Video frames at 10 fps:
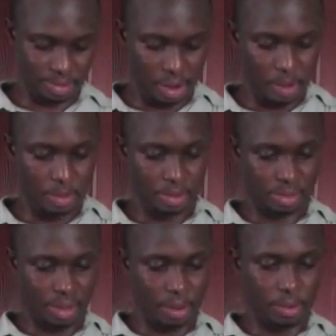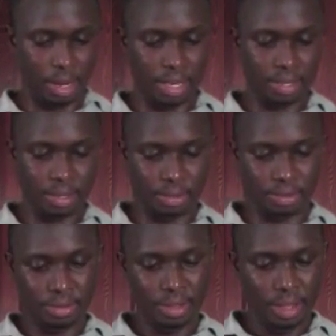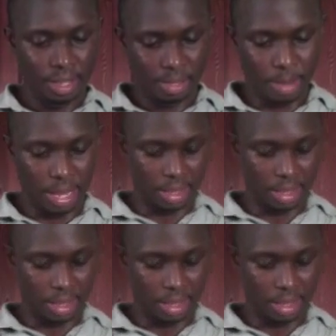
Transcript: almost not wanting to smell